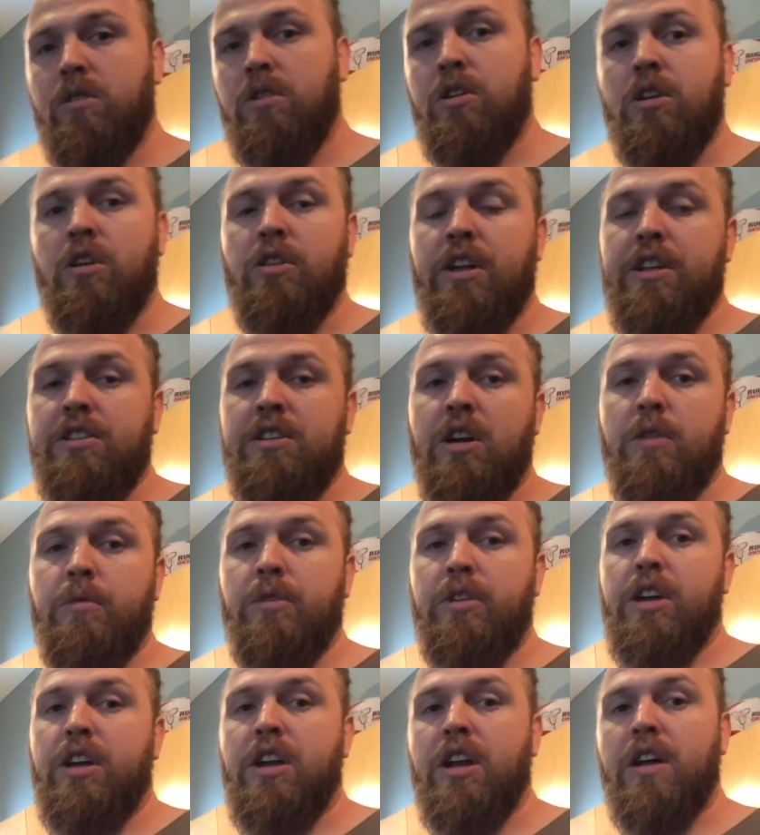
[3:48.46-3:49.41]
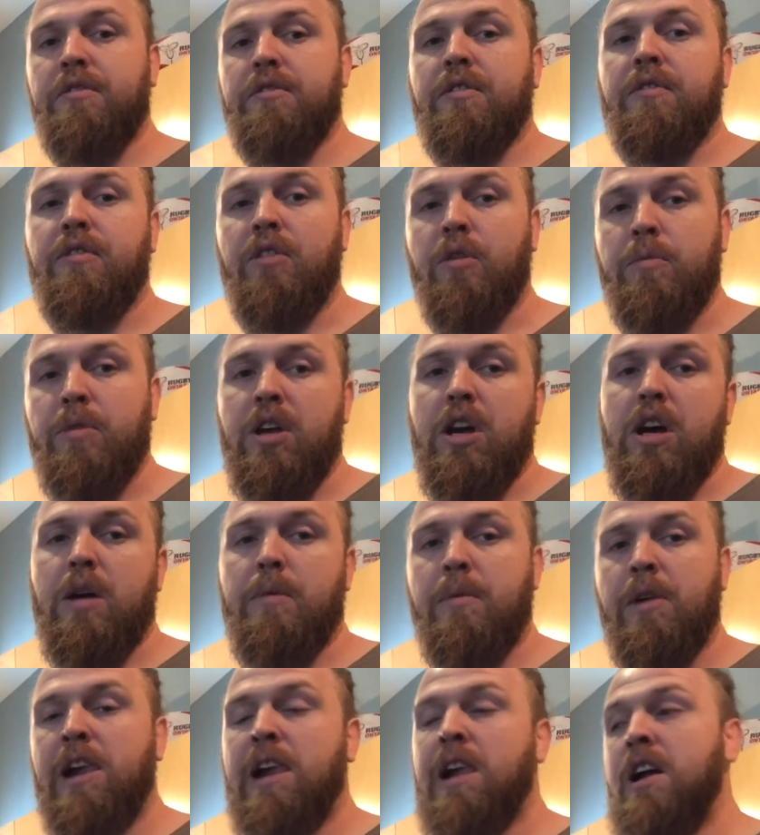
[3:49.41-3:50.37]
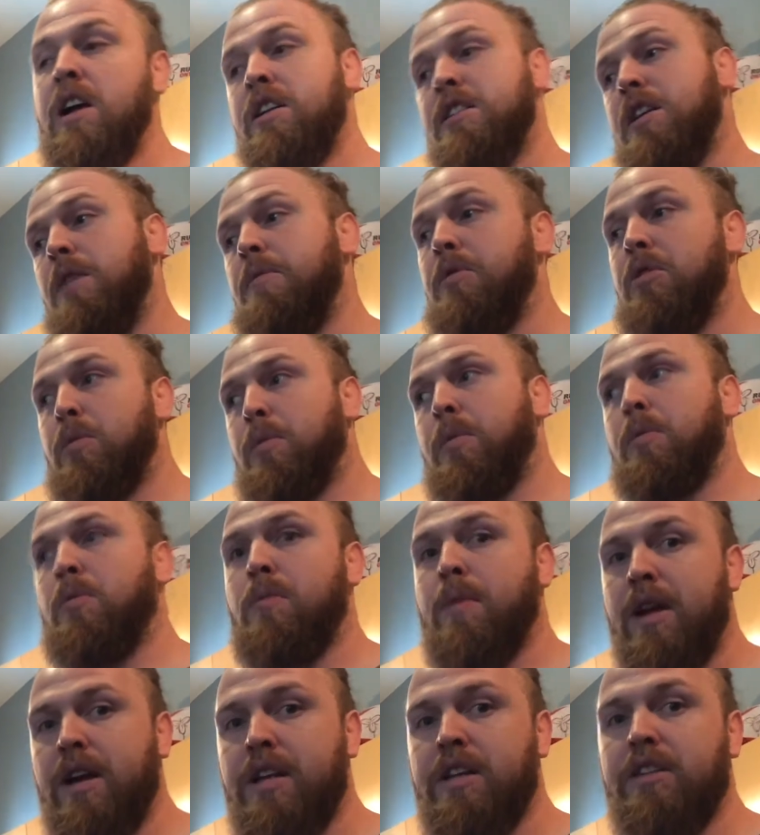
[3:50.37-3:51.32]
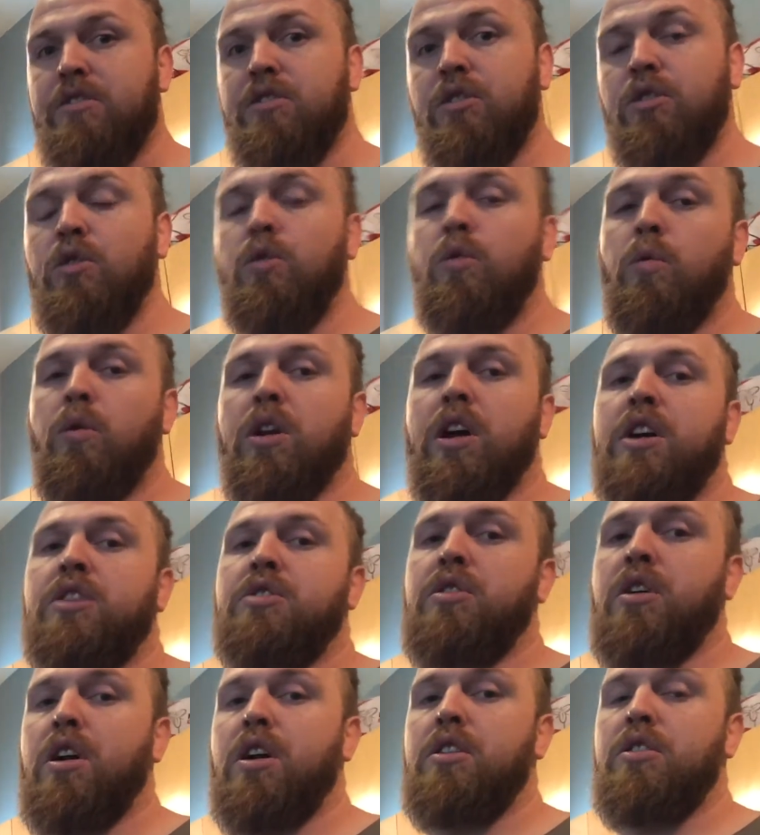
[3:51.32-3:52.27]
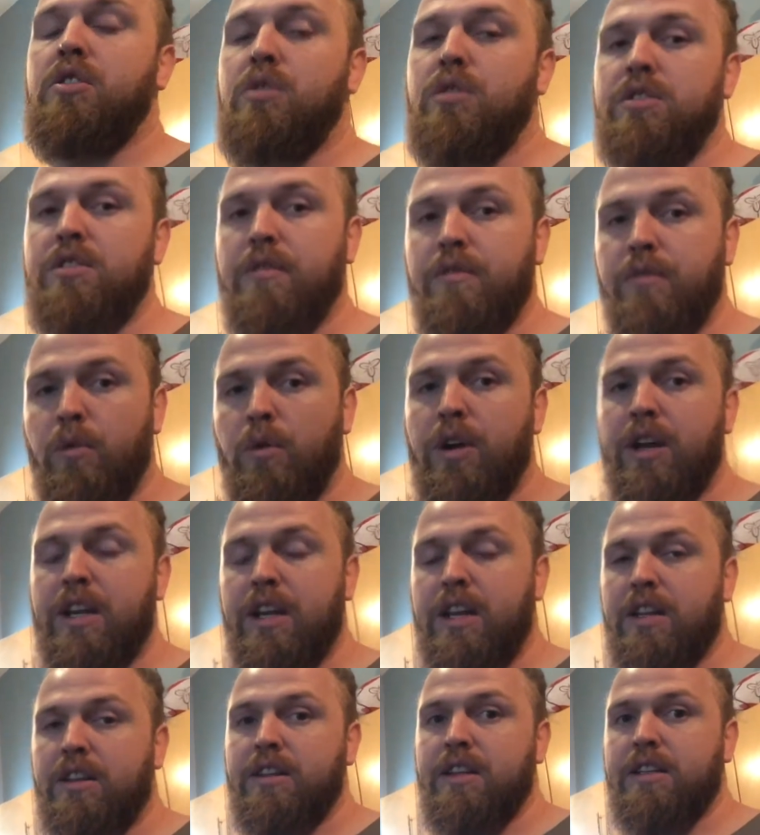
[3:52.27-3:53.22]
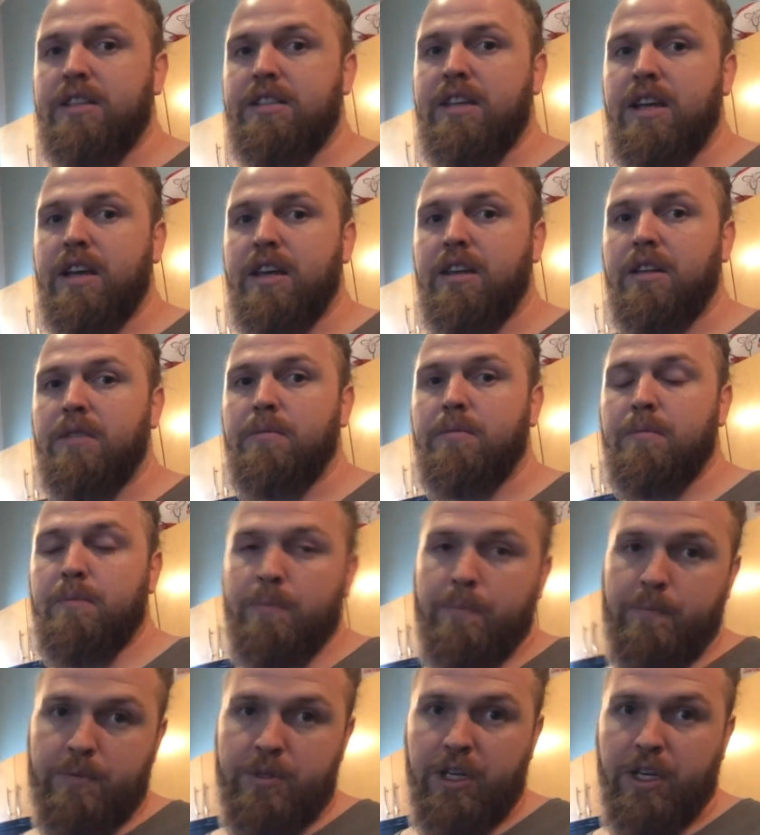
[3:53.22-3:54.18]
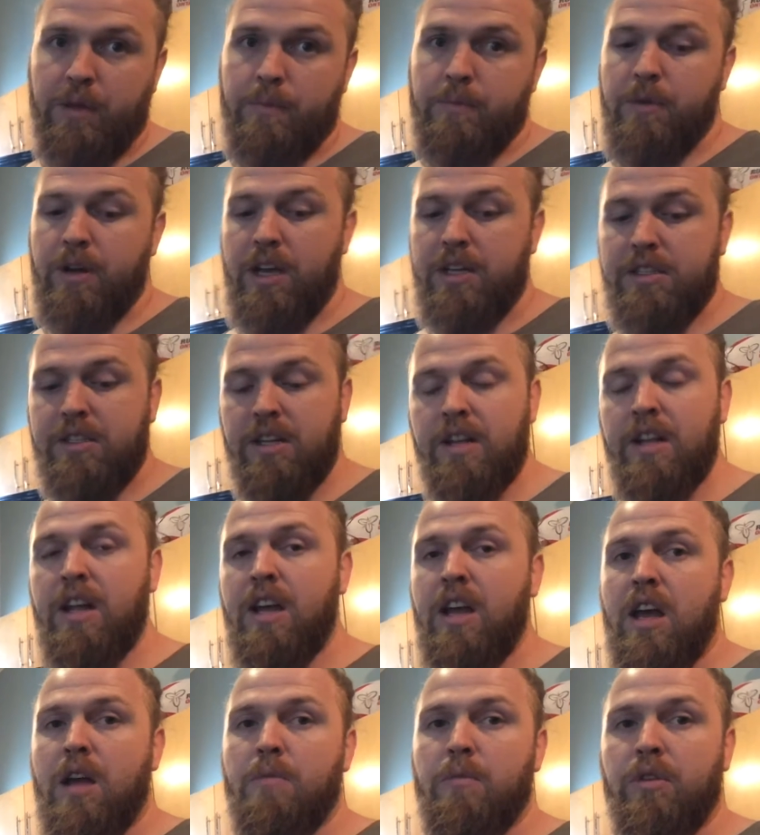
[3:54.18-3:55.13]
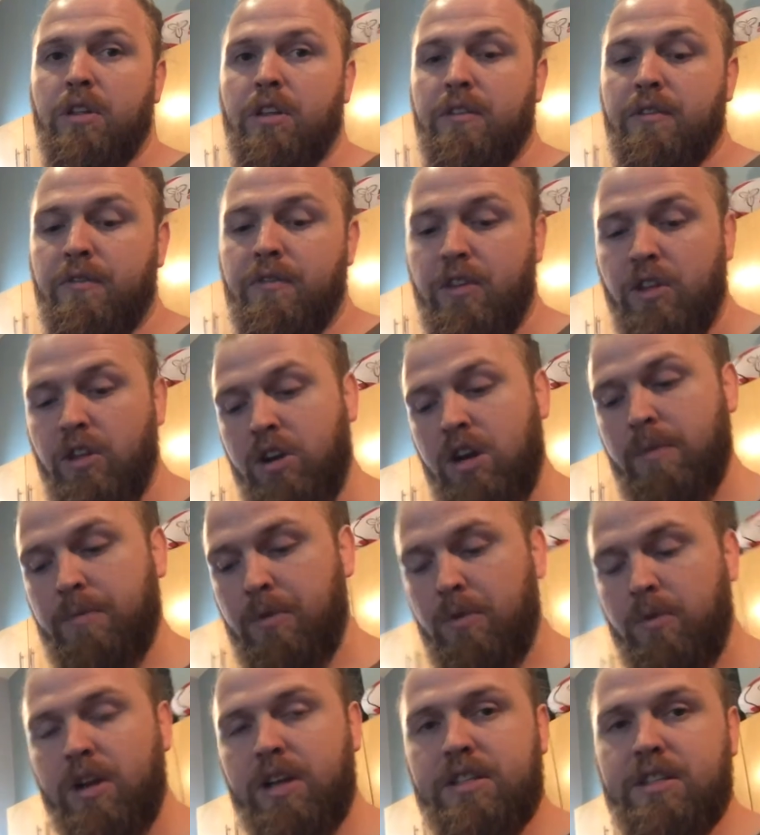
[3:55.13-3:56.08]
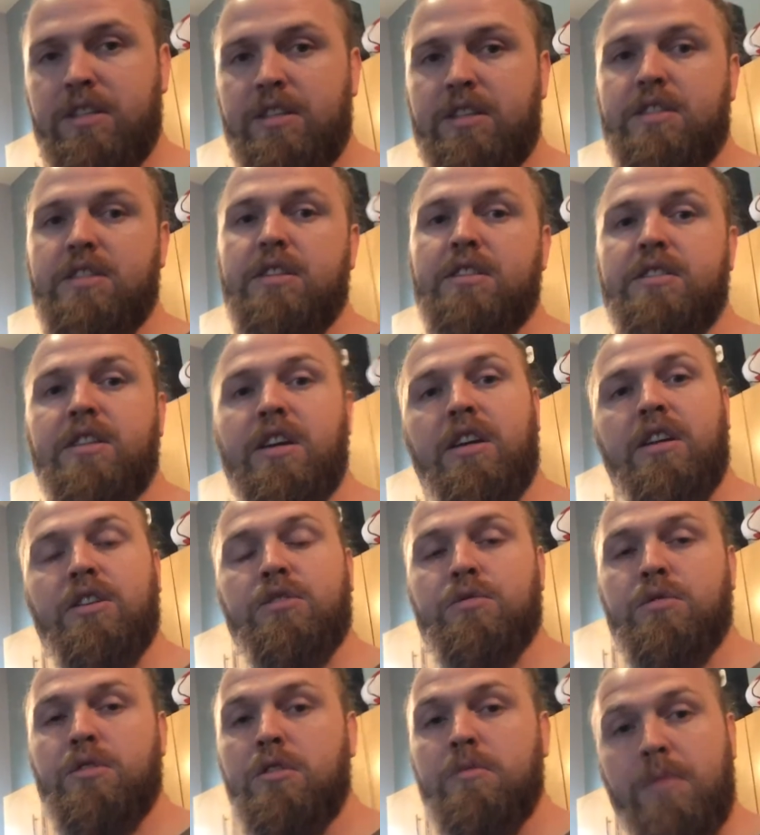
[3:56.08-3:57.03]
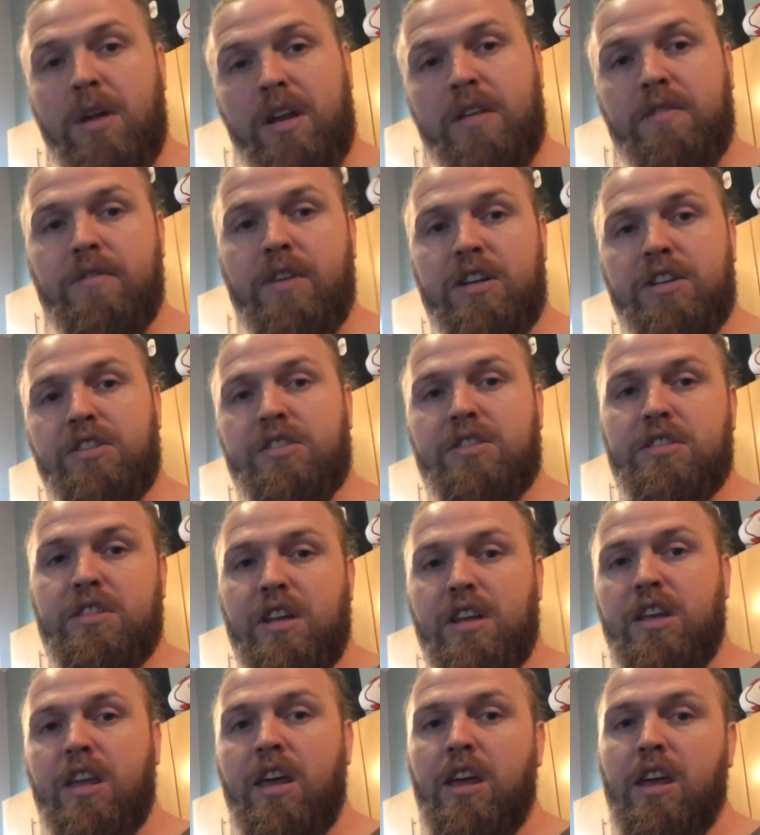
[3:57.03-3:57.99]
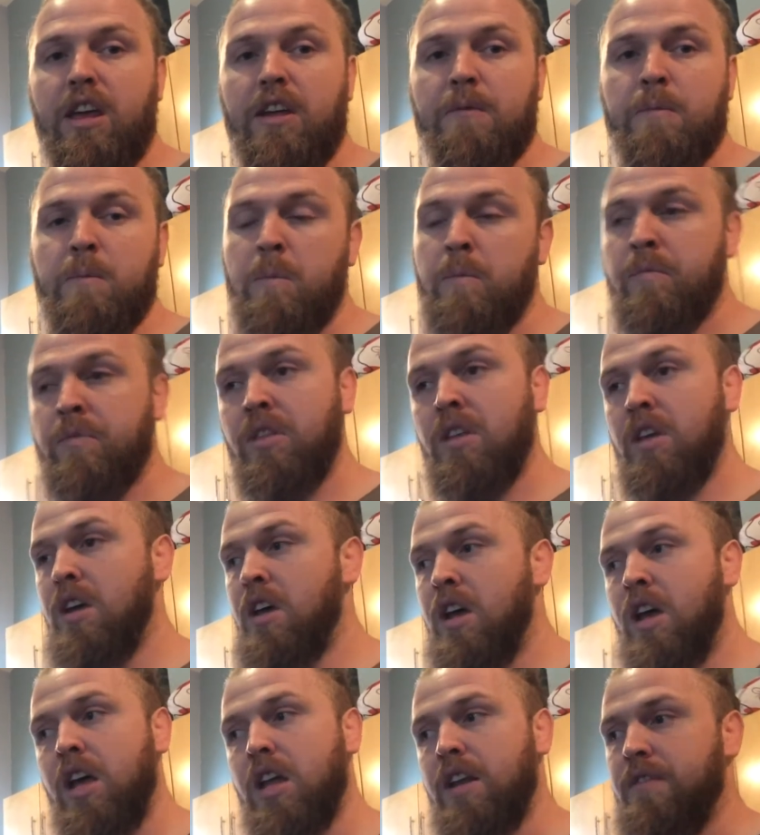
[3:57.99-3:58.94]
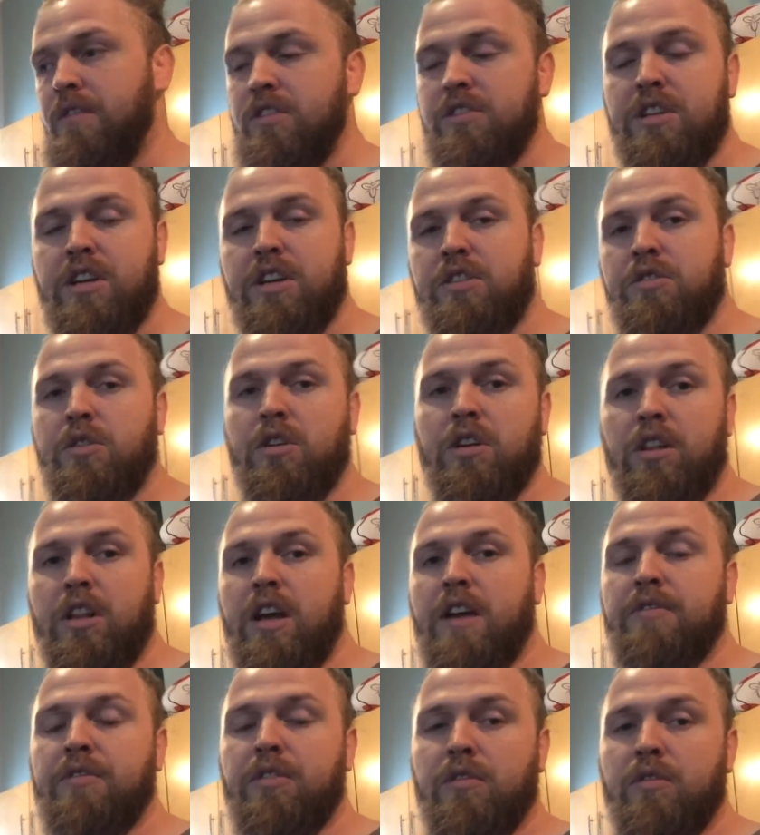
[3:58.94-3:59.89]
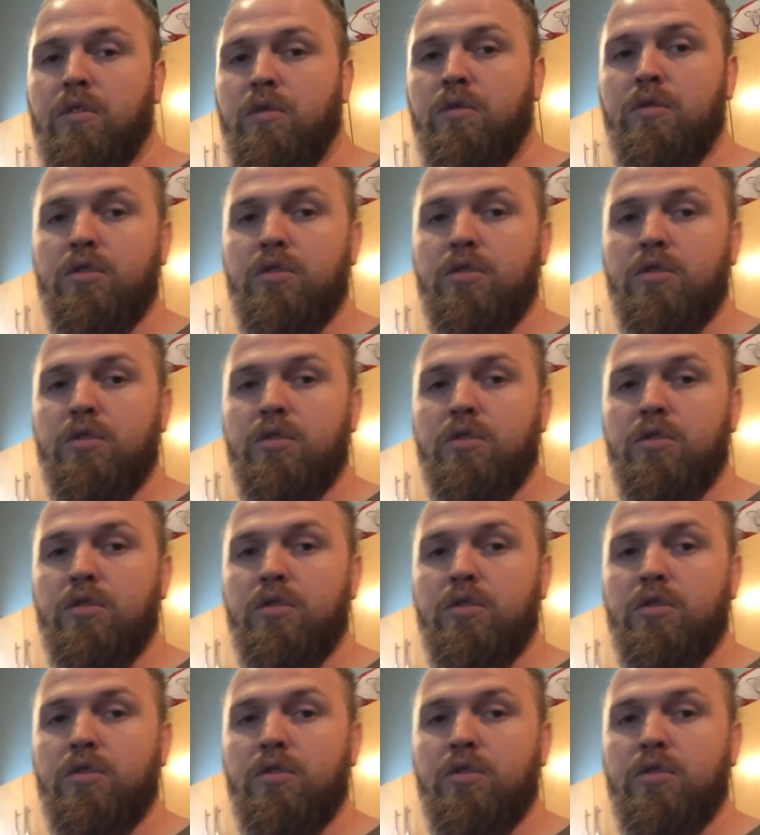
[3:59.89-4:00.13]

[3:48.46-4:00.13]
That's not really enough to fill me up. Typically people might eat 2. What I try to do is avoid eating that second chicken breast and really filling up the rest of these containers with as many veggies as I can. And if there's any sort of leftover